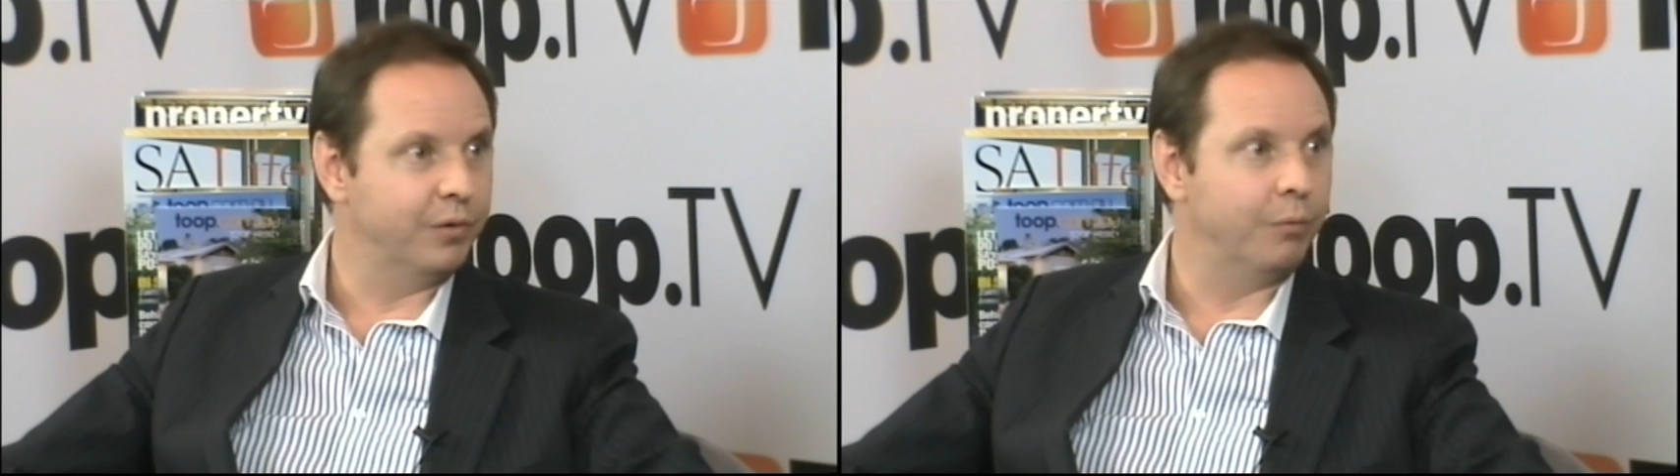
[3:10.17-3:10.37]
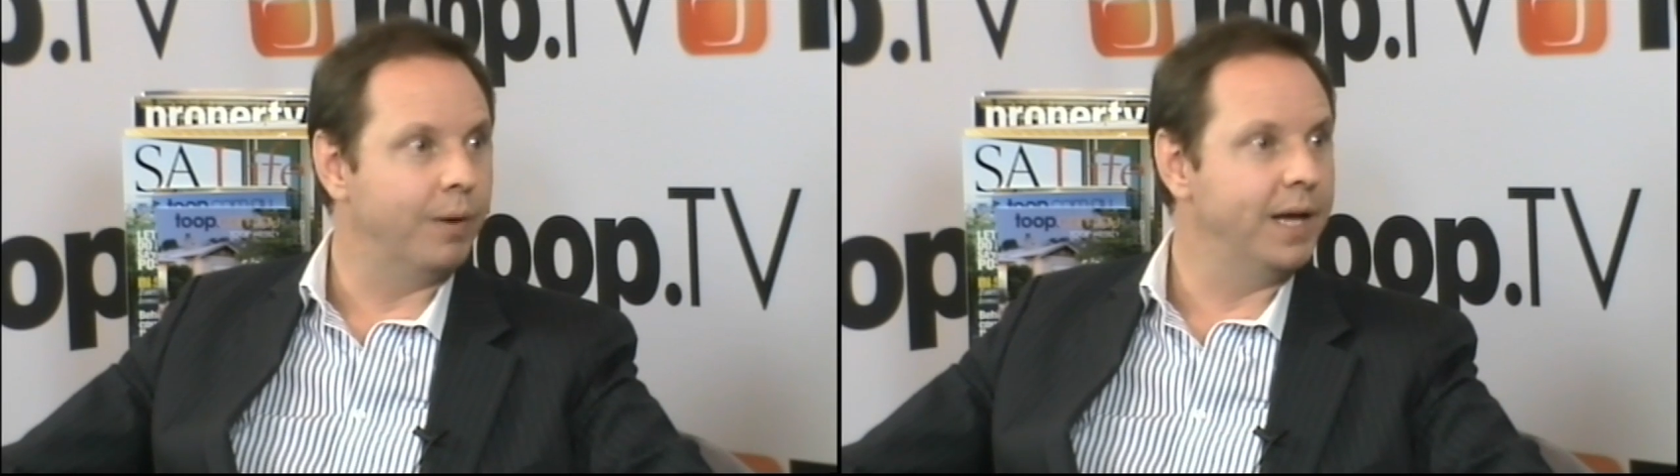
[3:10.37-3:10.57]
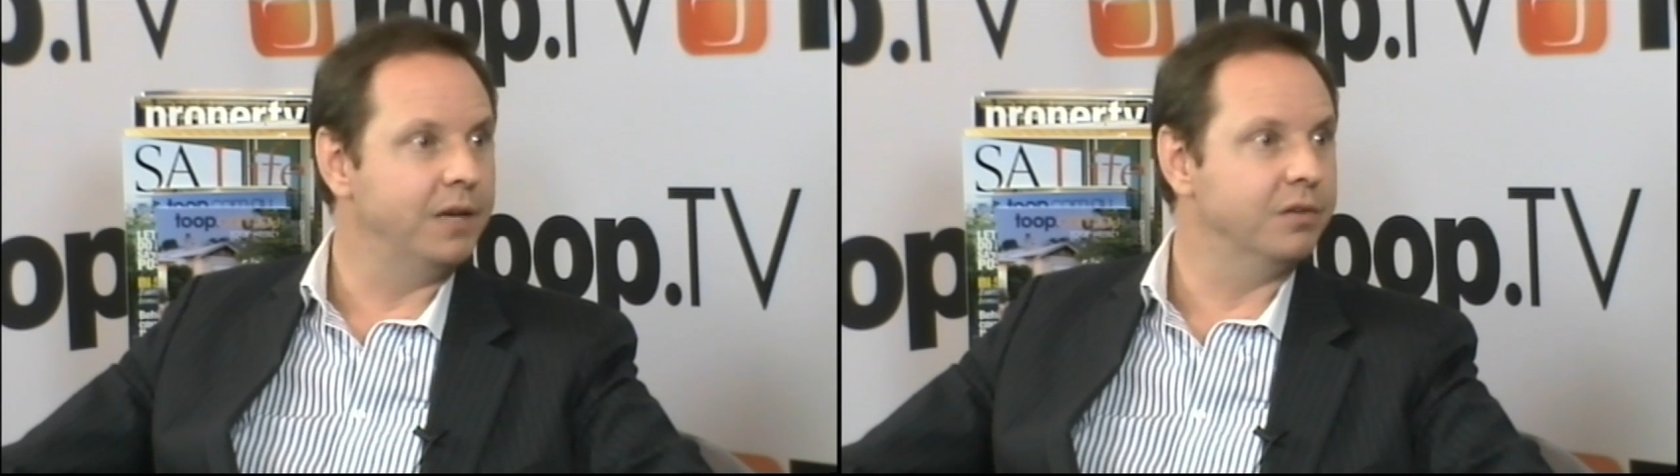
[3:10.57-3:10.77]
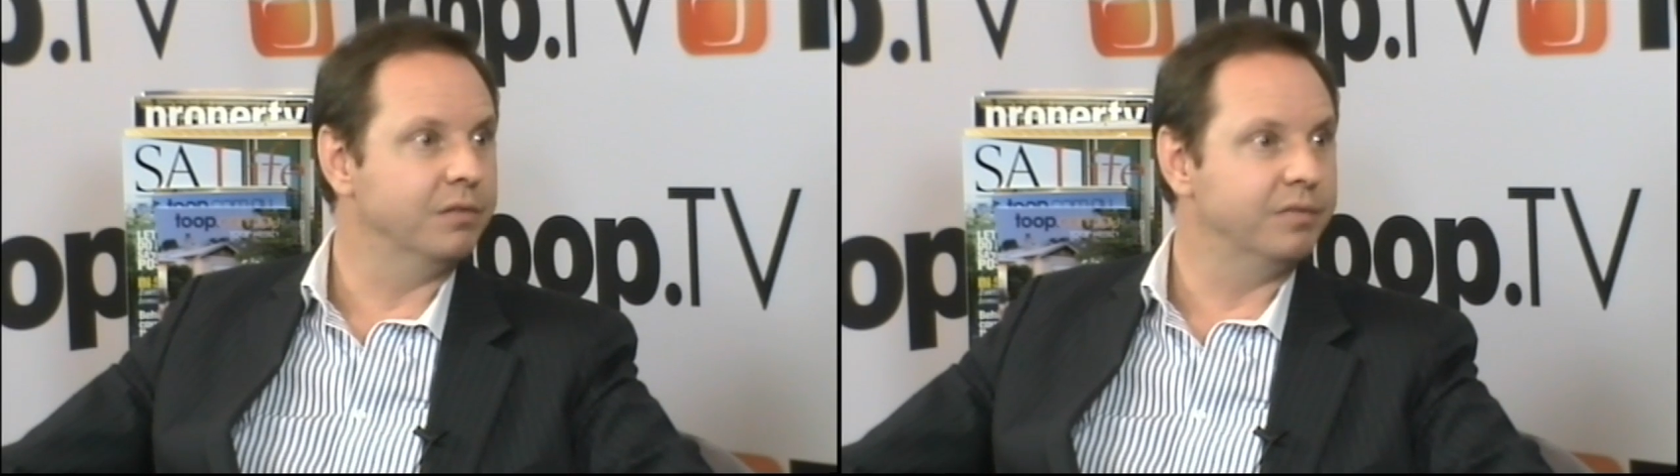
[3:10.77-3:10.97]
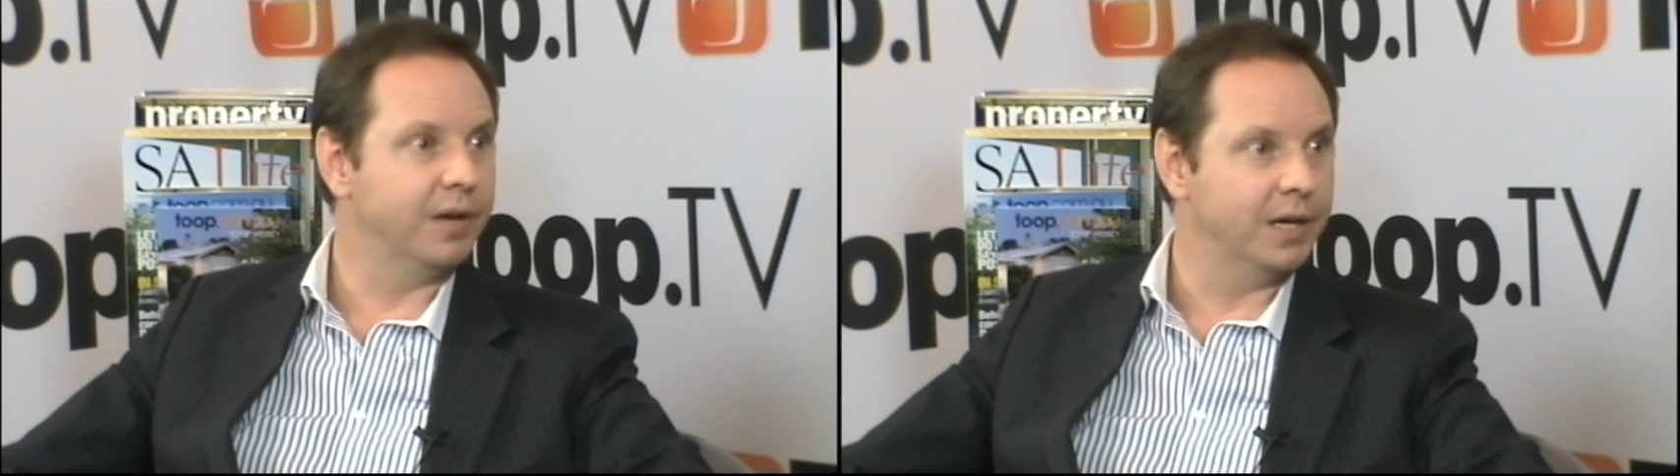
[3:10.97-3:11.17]
a range
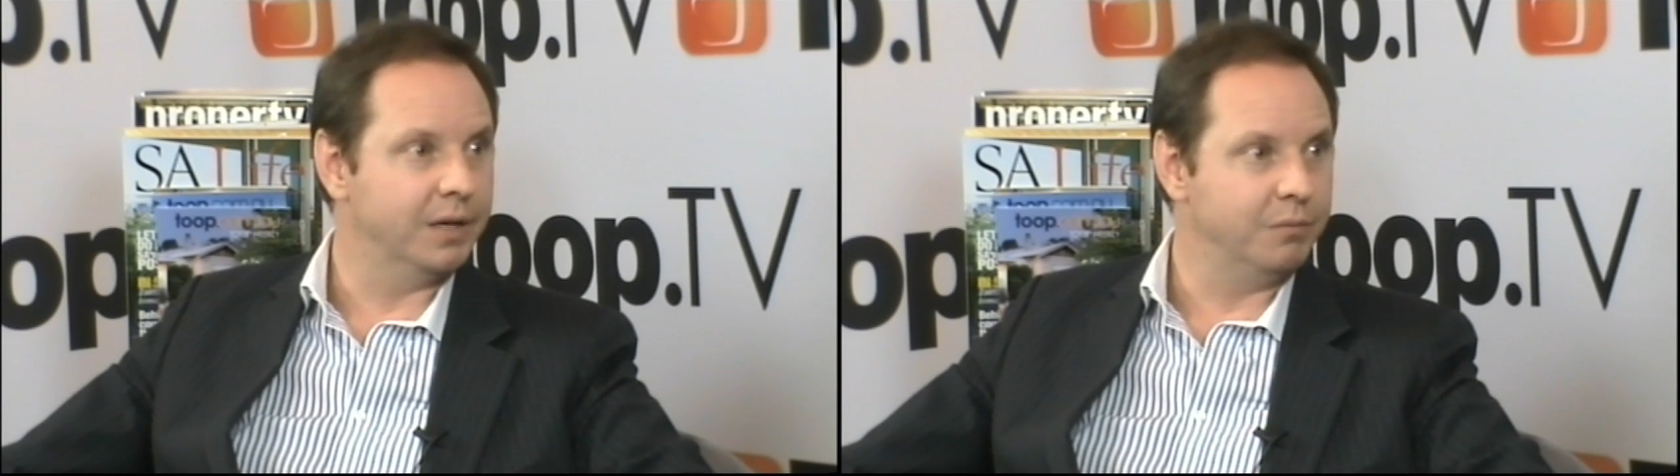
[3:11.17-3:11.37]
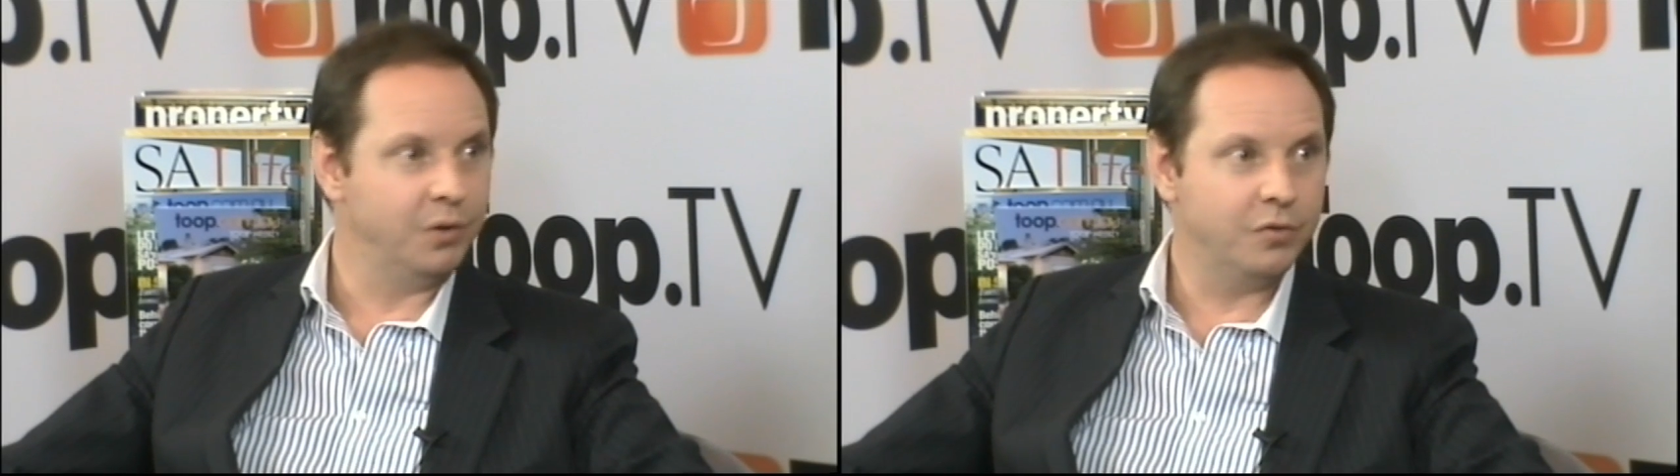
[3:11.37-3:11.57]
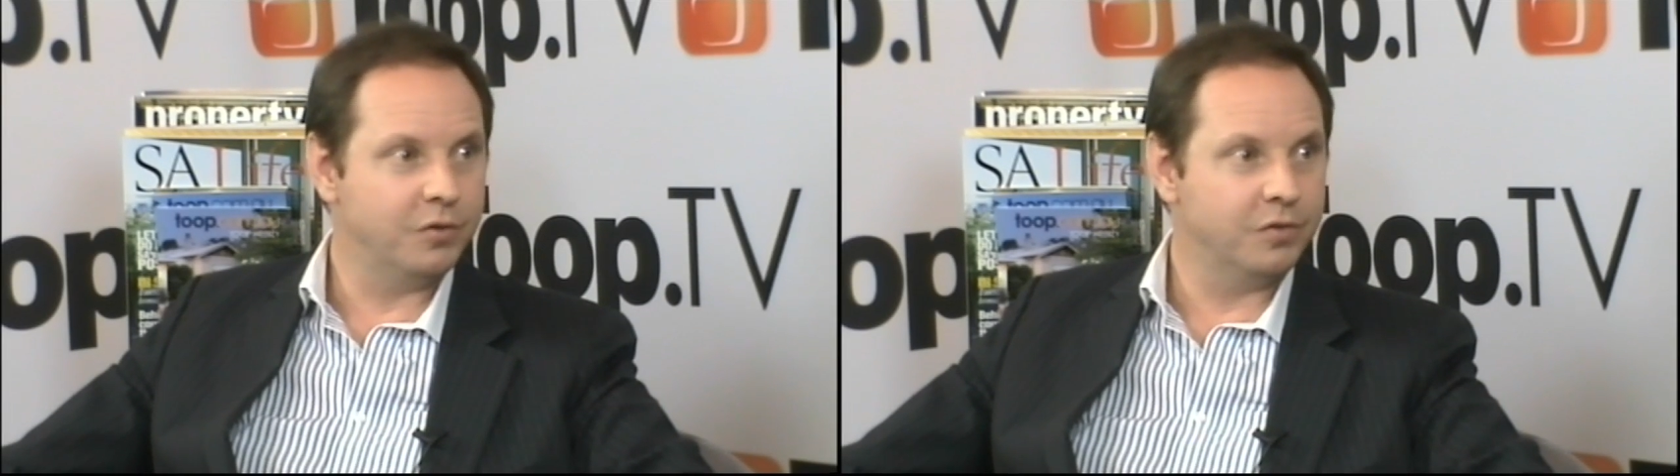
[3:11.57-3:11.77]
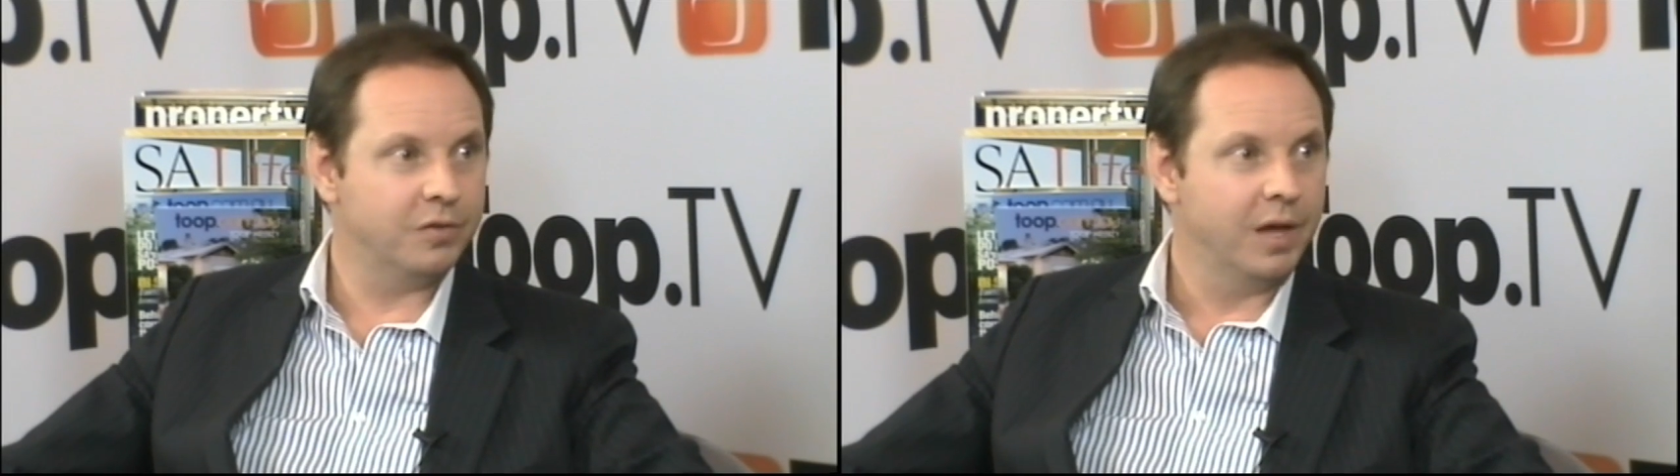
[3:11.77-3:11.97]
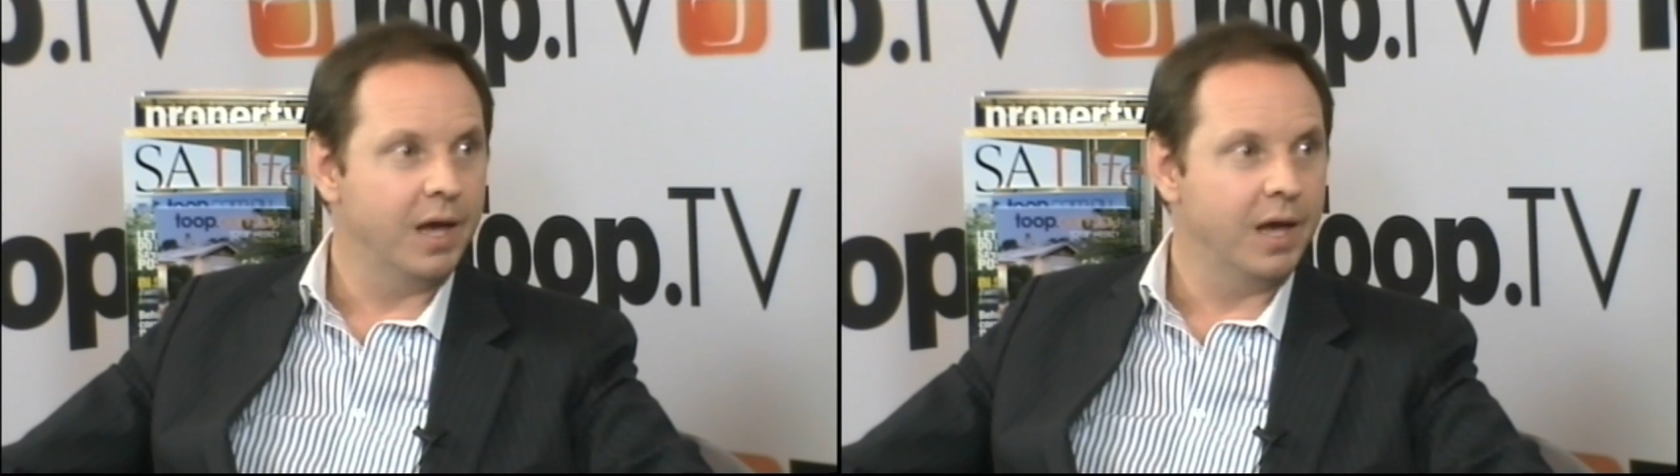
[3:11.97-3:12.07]
of uses,